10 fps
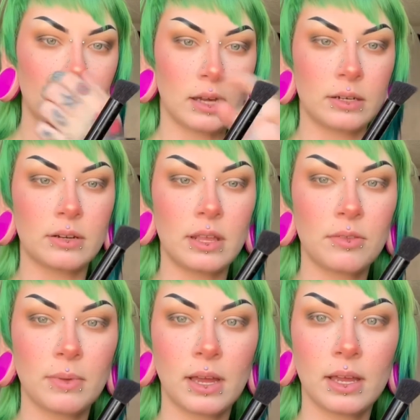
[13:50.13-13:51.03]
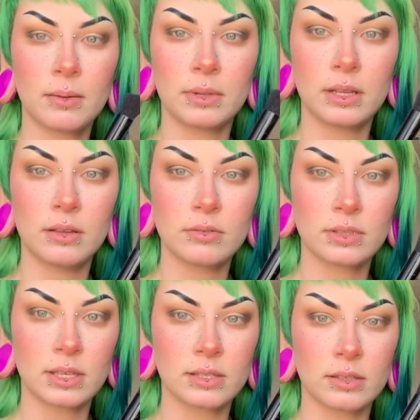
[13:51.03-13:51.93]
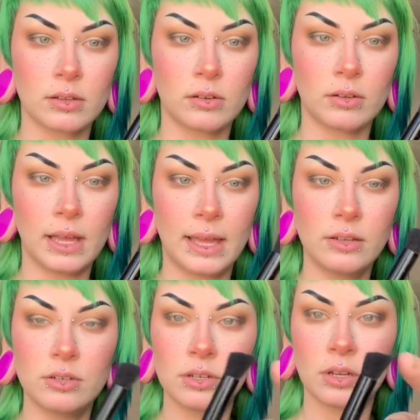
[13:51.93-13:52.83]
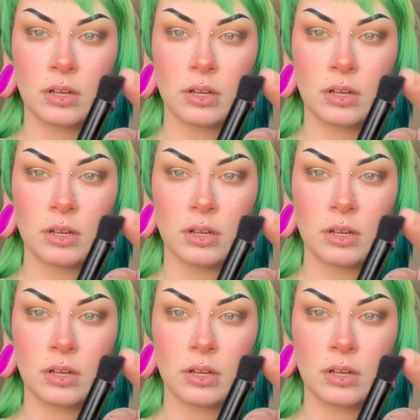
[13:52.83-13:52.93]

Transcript: underneath my eye, I'm going to use this little edge